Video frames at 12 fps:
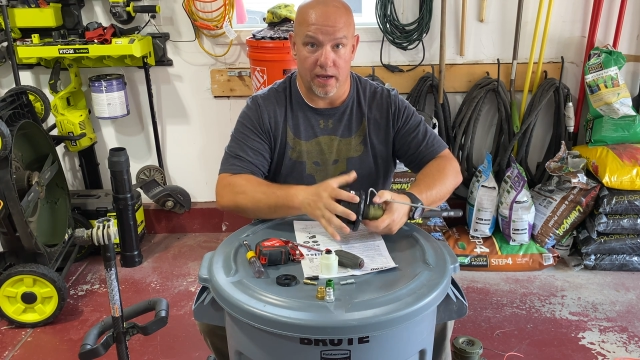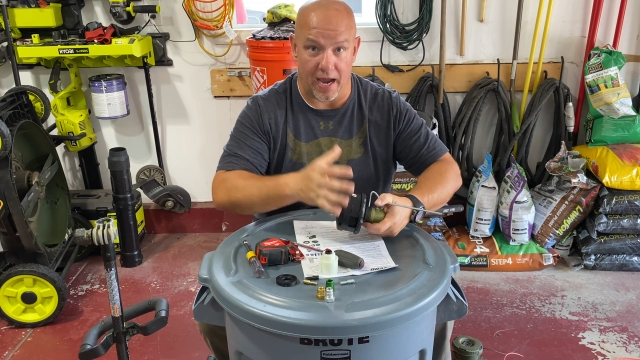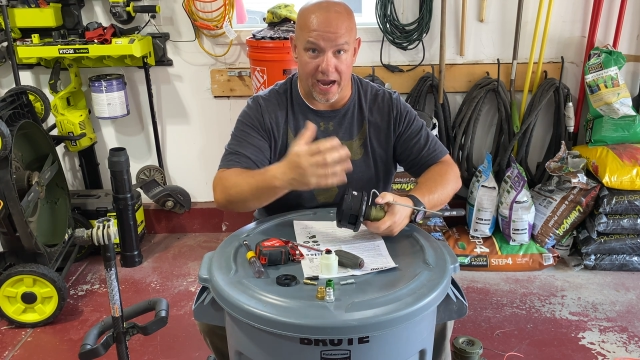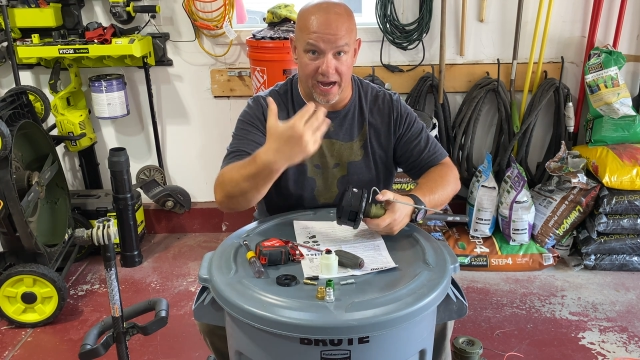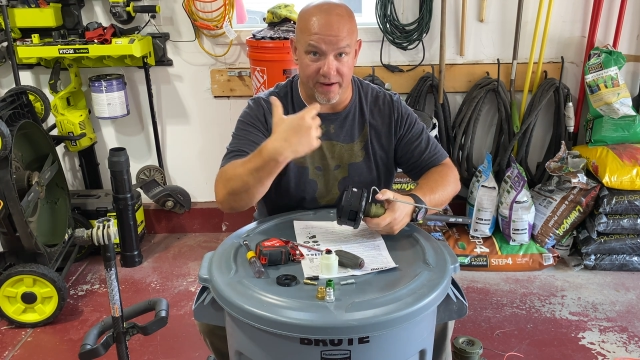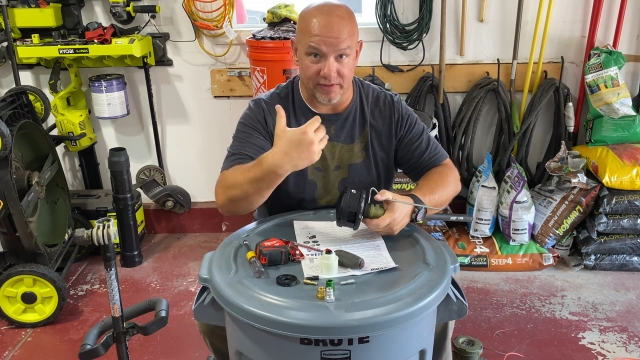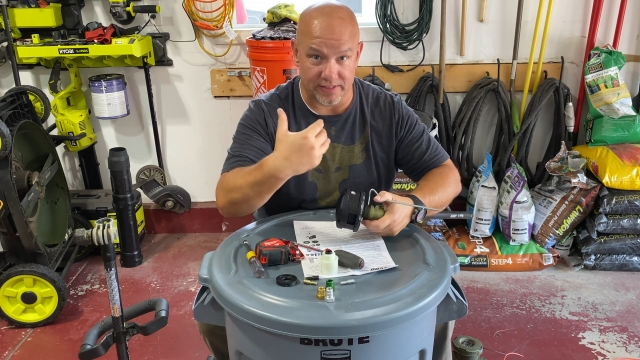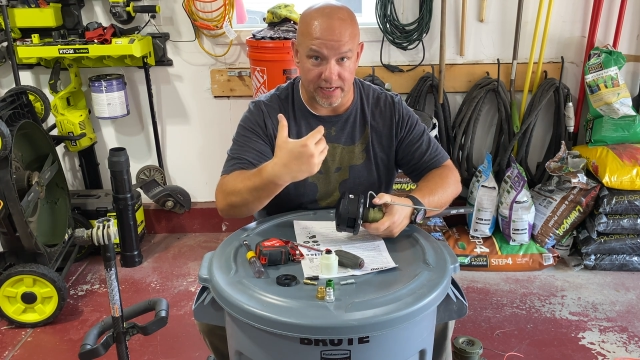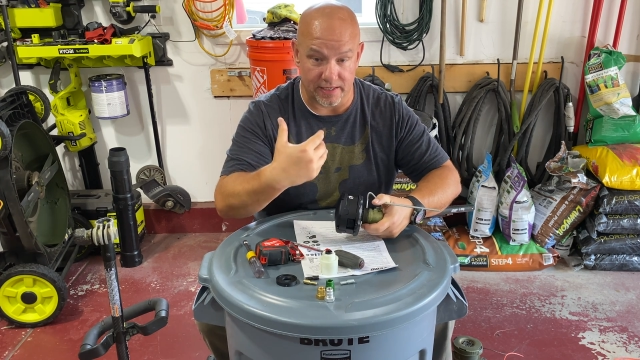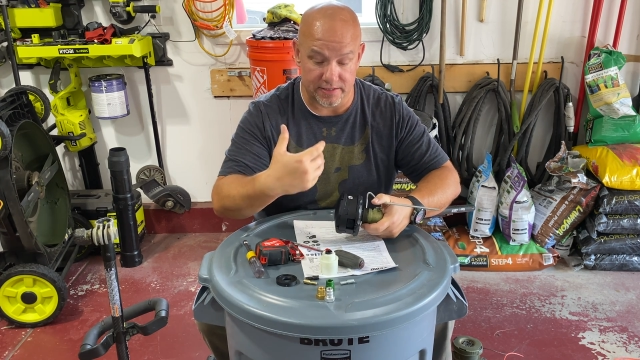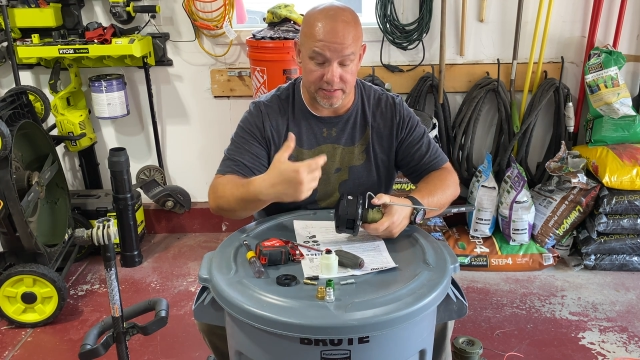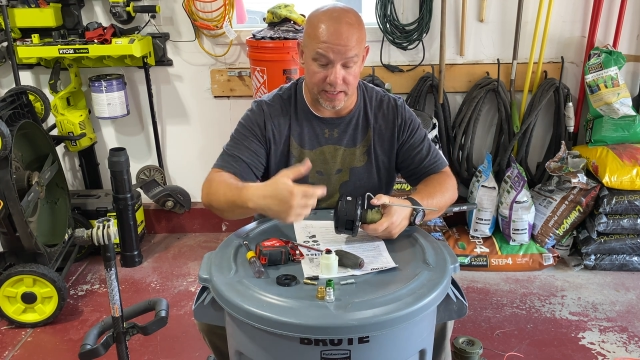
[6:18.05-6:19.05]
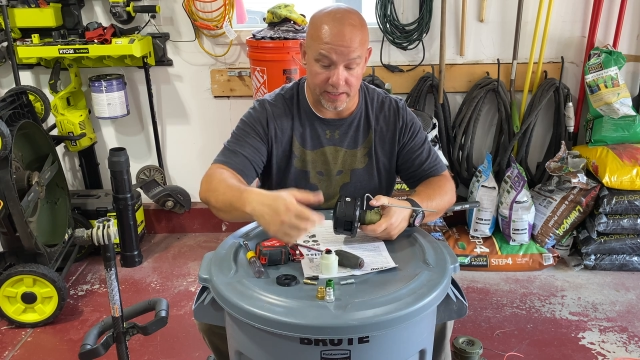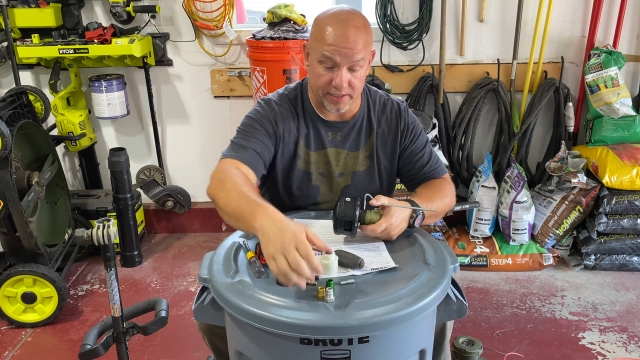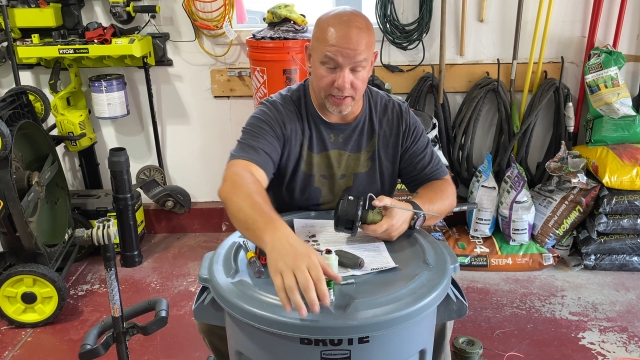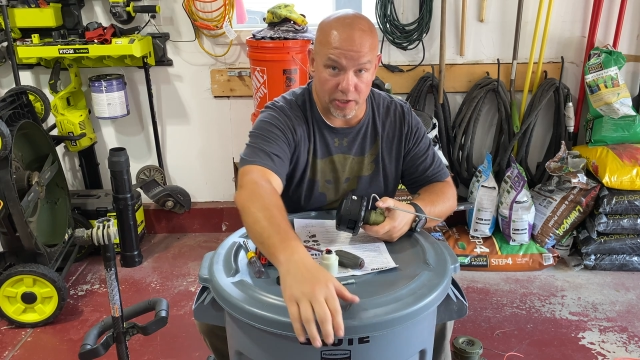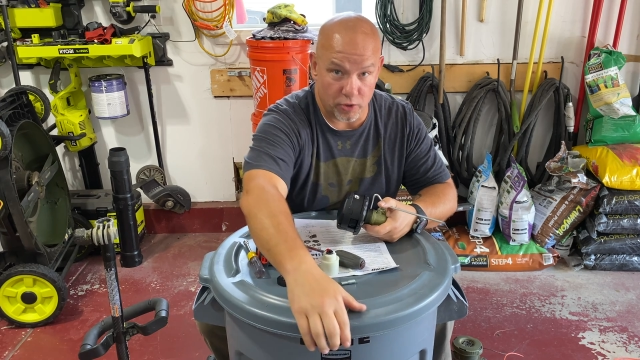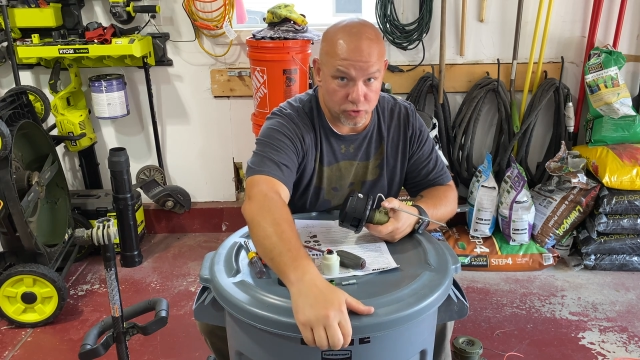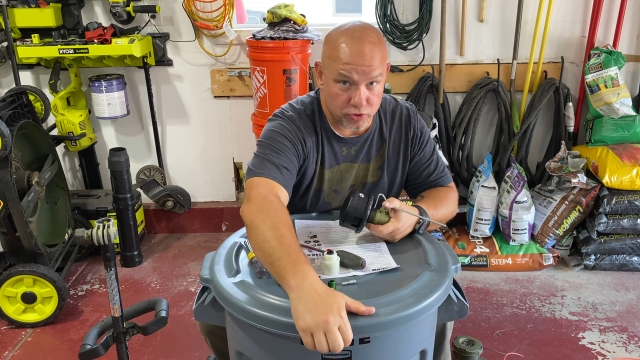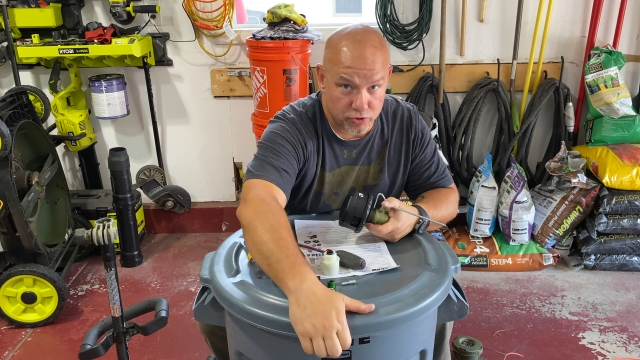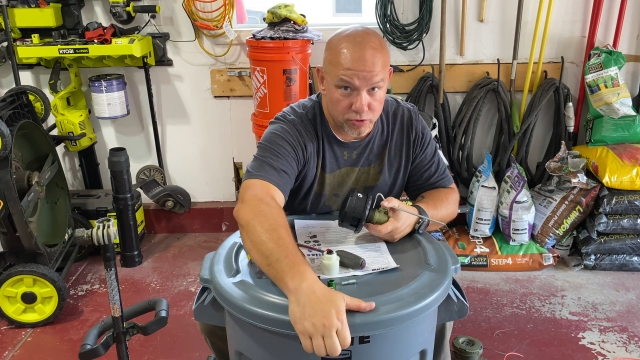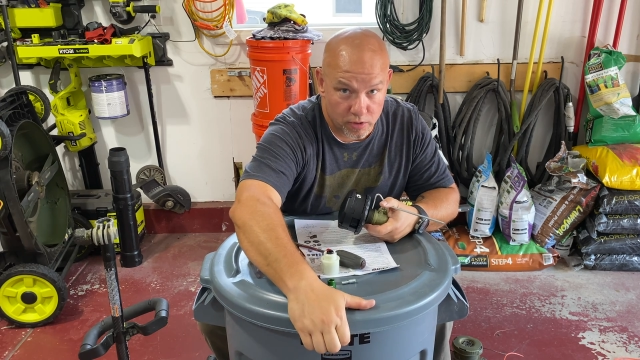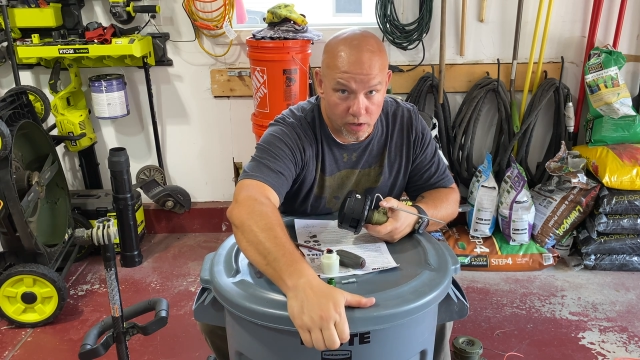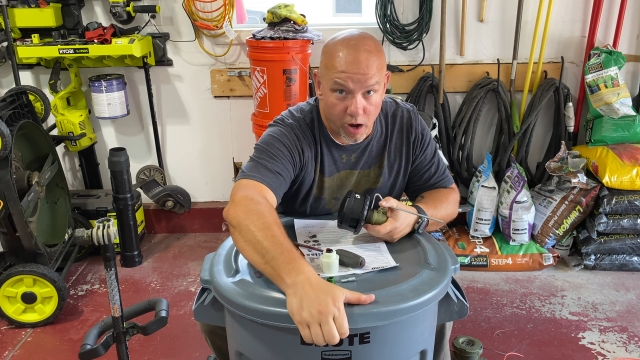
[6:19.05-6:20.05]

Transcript: I have a tendency to use